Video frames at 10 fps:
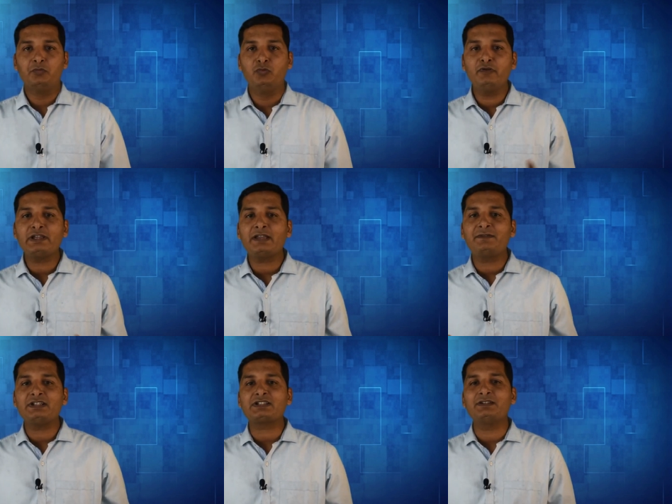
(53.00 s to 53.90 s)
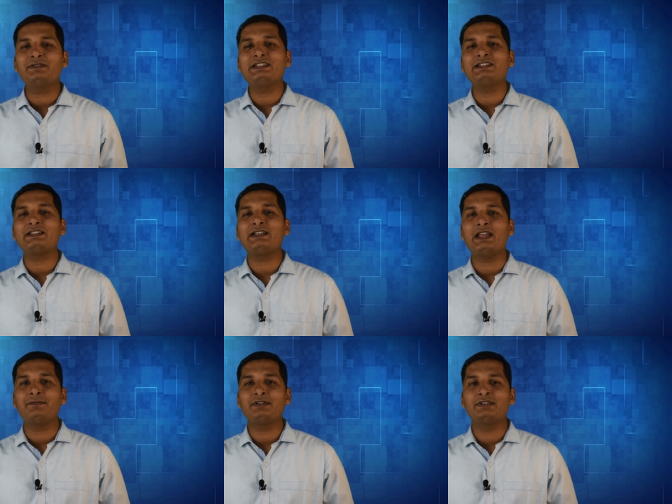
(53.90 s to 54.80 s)
Moving average, convergence and
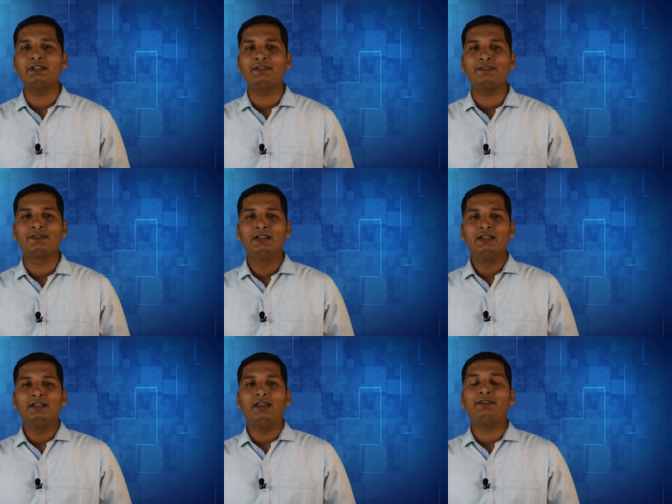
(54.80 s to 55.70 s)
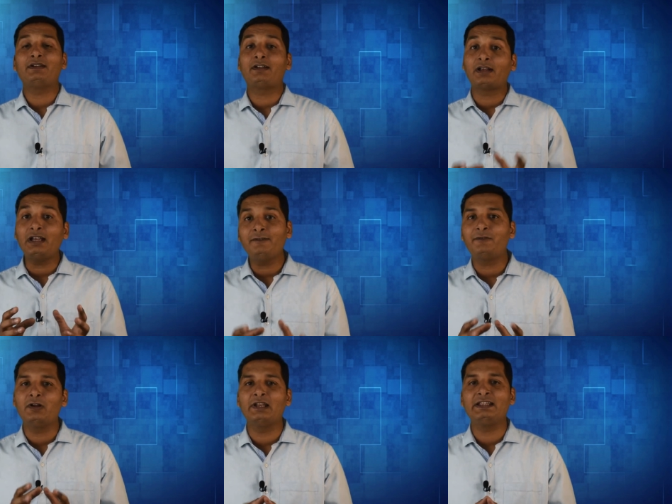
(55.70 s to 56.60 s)
divergence is a trend
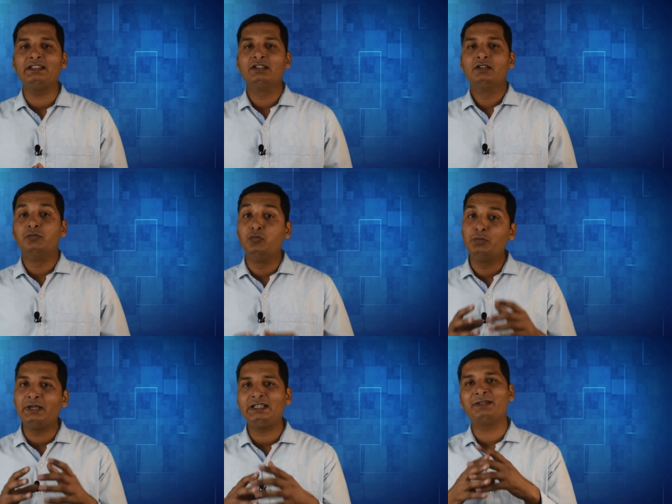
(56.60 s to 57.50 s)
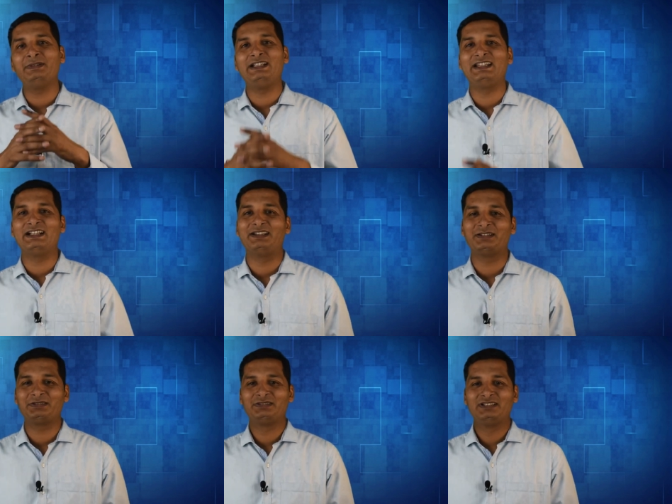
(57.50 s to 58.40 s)
following momentum
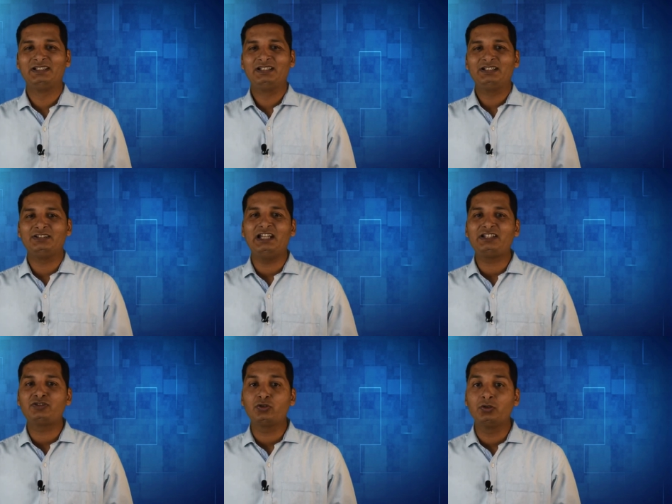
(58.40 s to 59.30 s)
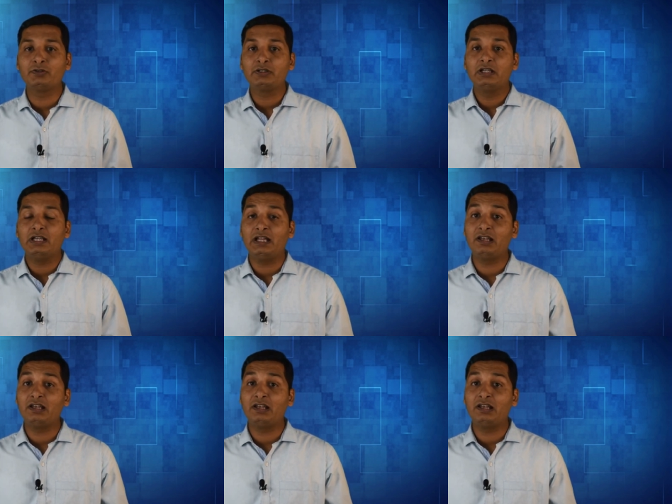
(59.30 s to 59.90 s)
indicator that shows a